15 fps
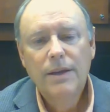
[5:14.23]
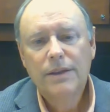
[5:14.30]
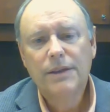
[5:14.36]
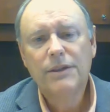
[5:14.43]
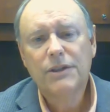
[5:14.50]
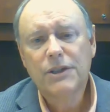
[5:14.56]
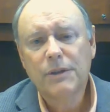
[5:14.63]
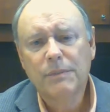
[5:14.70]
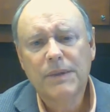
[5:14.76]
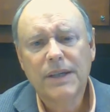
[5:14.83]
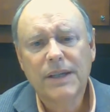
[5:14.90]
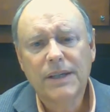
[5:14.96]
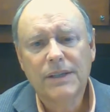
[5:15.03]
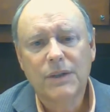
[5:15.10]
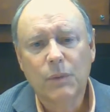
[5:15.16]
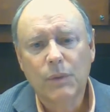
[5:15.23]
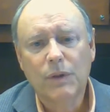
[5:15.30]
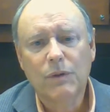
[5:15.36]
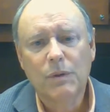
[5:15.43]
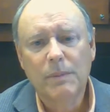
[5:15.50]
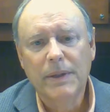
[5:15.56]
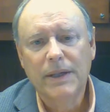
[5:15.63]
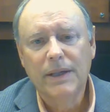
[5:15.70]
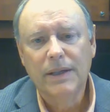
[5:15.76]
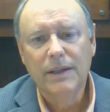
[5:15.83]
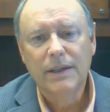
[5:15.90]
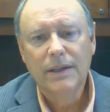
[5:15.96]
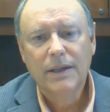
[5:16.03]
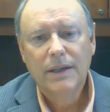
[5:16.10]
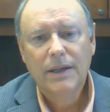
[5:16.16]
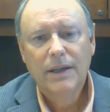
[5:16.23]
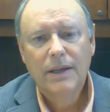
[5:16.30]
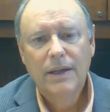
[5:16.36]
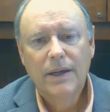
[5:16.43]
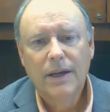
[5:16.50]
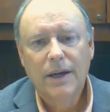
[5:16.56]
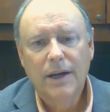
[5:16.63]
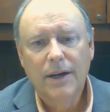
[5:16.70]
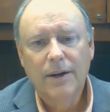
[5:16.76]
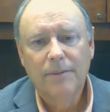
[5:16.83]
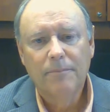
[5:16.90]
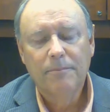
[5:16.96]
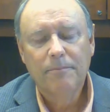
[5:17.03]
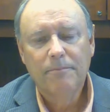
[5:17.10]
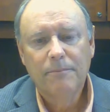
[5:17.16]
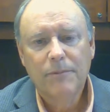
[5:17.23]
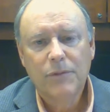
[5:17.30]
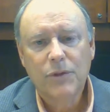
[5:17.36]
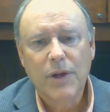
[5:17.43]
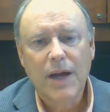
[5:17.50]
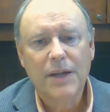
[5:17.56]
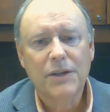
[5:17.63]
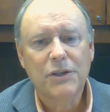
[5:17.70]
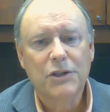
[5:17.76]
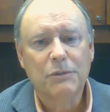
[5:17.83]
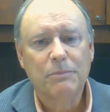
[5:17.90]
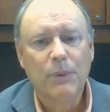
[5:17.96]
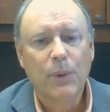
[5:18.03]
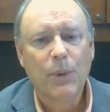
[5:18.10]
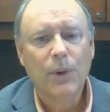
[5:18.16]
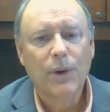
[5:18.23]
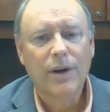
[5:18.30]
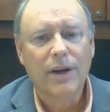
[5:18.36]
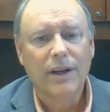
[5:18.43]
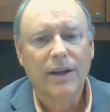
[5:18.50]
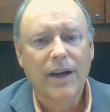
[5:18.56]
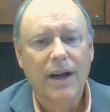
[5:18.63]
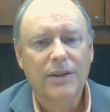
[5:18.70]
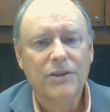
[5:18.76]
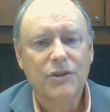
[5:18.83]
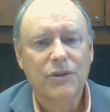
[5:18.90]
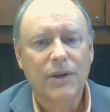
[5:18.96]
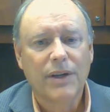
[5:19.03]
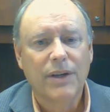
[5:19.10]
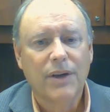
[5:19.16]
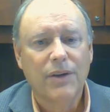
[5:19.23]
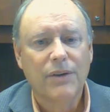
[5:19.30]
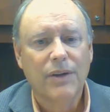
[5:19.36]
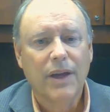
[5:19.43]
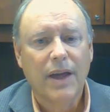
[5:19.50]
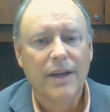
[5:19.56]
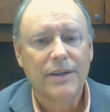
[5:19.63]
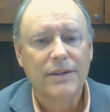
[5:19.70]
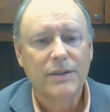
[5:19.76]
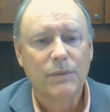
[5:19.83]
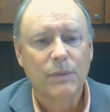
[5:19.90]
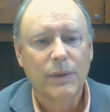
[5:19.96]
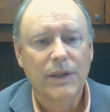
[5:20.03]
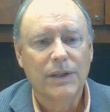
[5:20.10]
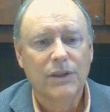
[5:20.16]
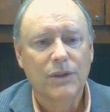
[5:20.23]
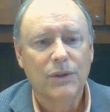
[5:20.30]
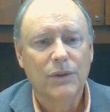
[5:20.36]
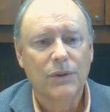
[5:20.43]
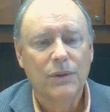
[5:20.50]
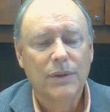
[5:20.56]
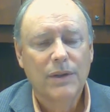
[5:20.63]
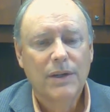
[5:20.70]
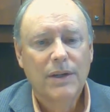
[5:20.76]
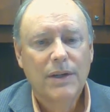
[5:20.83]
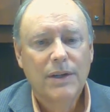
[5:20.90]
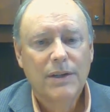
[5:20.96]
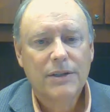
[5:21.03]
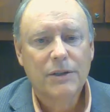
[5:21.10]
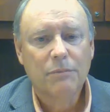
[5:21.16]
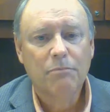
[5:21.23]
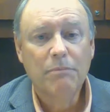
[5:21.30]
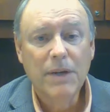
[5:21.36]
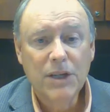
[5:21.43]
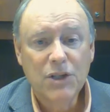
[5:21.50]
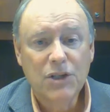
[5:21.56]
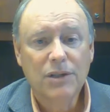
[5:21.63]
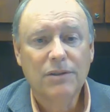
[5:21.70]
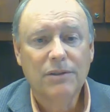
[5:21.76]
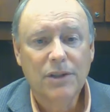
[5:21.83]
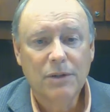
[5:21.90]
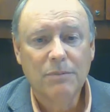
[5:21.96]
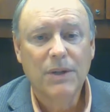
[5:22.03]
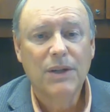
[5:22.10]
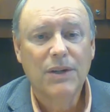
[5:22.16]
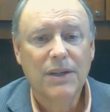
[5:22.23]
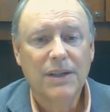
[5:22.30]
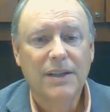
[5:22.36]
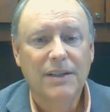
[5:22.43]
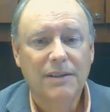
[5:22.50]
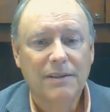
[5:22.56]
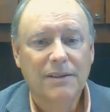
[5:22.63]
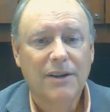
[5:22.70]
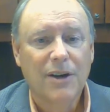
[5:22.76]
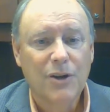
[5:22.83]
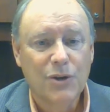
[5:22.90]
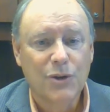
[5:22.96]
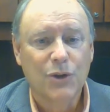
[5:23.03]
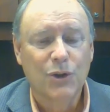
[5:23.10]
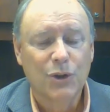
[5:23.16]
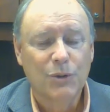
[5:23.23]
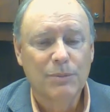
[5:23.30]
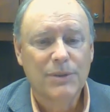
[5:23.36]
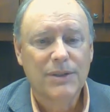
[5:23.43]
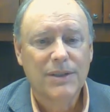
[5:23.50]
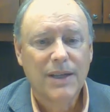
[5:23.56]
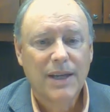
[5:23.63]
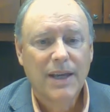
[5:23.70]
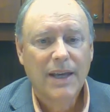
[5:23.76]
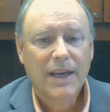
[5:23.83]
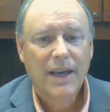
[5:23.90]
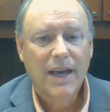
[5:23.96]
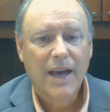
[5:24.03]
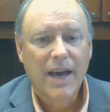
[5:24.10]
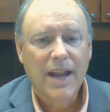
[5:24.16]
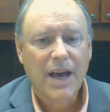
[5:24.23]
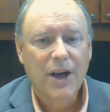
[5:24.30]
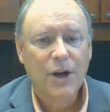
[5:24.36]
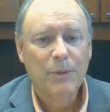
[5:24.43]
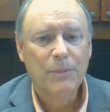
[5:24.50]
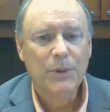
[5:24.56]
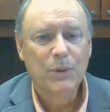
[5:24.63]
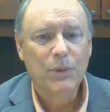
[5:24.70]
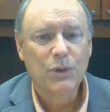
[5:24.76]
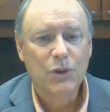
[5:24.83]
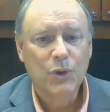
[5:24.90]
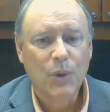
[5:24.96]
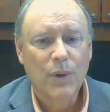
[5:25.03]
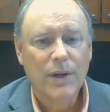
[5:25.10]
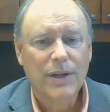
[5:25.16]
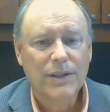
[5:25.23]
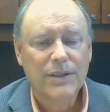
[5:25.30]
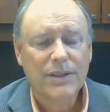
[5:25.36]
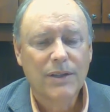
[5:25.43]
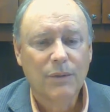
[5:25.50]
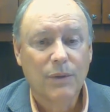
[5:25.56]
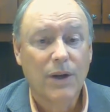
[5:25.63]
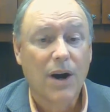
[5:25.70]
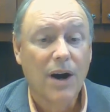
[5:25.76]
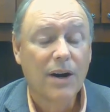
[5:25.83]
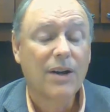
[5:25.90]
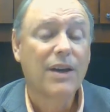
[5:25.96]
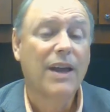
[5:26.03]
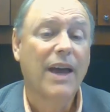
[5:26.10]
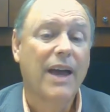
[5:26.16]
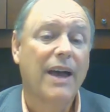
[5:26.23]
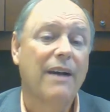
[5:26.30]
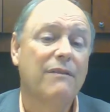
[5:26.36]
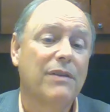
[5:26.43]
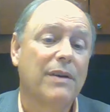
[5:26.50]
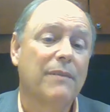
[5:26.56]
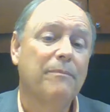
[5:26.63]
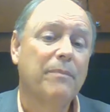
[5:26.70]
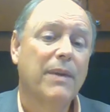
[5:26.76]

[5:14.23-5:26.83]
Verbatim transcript: these are some things that we will be uh, trying to support and concentrate on as we do some mission community go groups. And I hope you will join us. We are going to have a